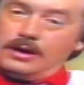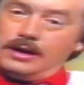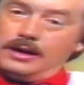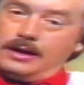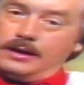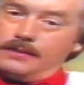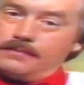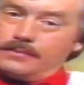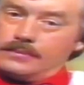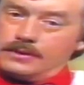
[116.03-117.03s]

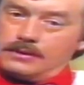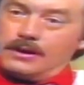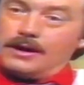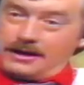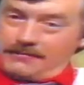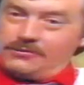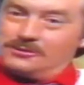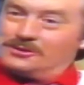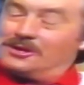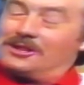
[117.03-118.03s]
And
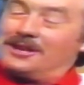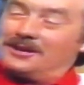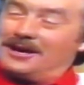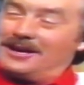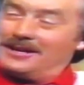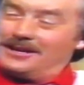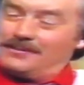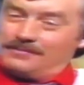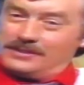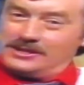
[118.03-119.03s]
unfortunately that
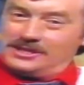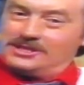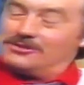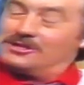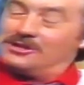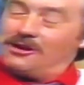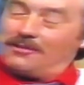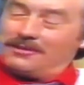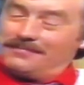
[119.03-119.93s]
day its history stopped.